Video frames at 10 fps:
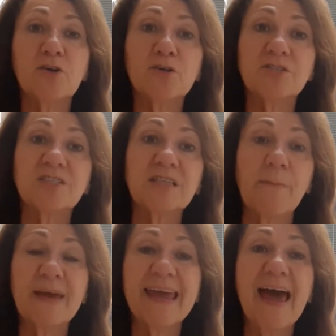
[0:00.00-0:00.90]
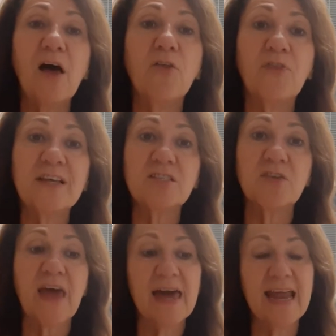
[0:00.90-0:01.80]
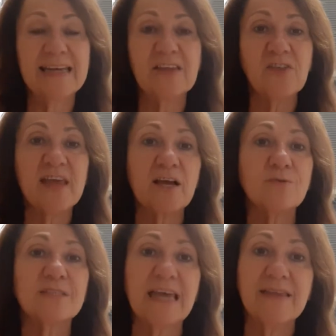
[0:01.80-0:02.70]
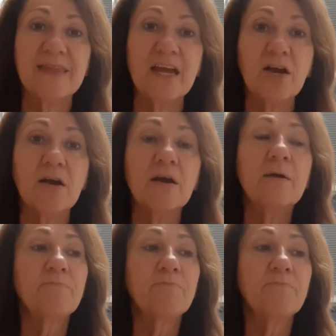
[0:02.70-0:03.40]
stomach healthy, so that anything that goes in there,